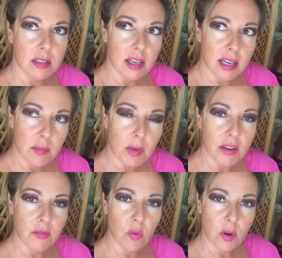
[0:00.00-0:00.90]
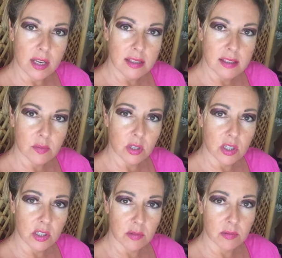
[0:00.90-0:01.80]
getting my voice,
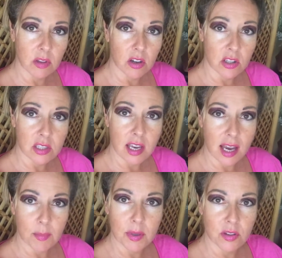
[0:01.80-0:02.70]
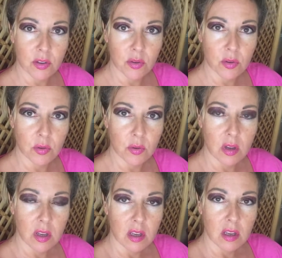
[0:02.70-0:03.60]
which largely happened through
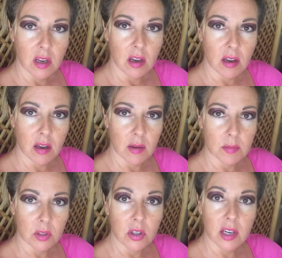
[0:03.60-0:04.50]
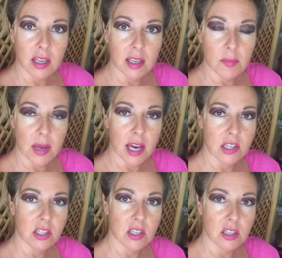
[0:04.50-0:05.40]
learning
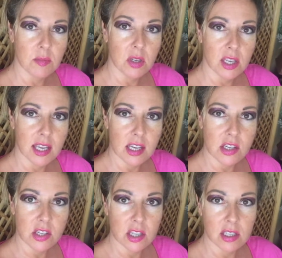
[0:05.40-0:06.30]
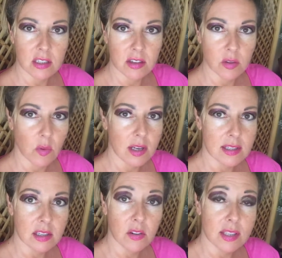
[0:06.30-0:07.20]
compassionate communication,
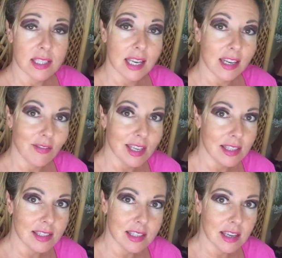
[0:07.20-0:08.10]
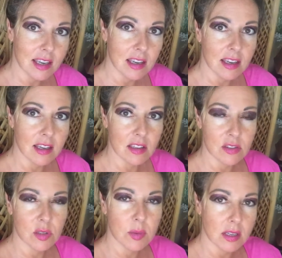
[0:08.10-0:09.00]
otherwise known as NVC. It
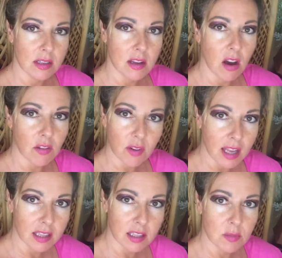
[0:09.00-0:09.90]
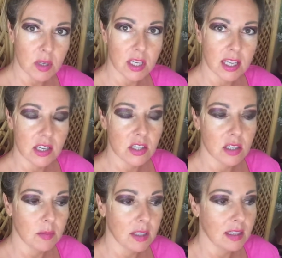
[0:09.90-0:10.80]
used to be nonviolent
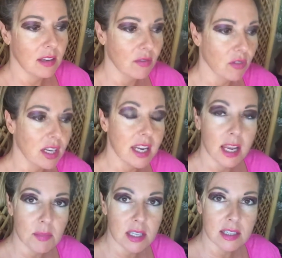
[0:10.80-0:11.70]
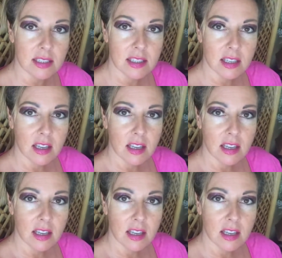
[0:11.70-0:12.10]
communication, but they've renamed it.